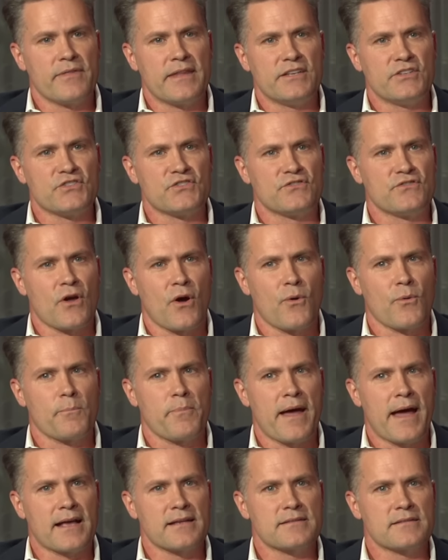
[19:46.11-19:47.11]
they just don't
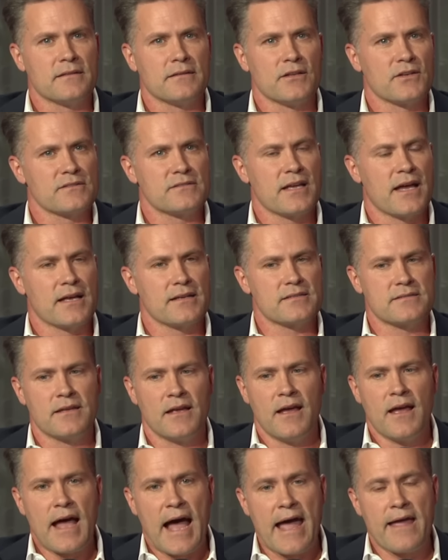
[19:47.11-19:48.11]
pass the look test.
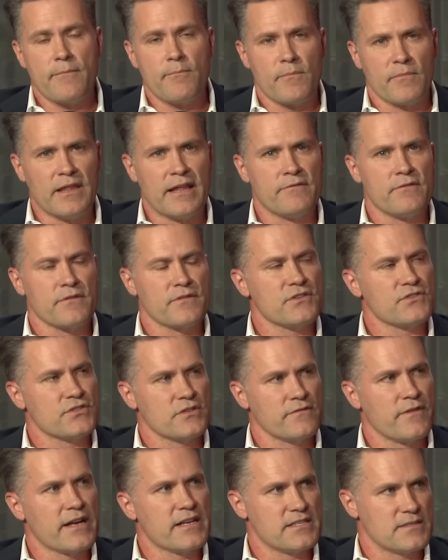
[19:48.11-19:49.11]
I level of
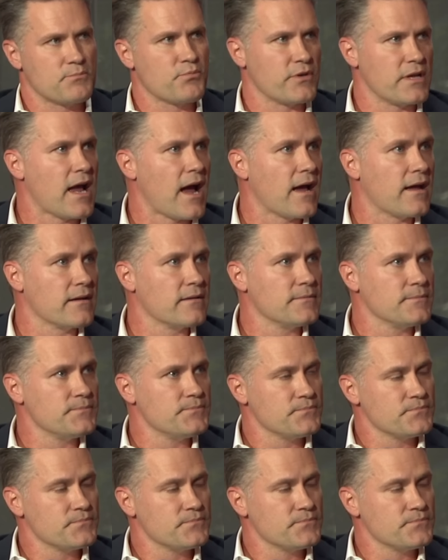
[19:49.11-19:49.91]
concern Vikings pretty high.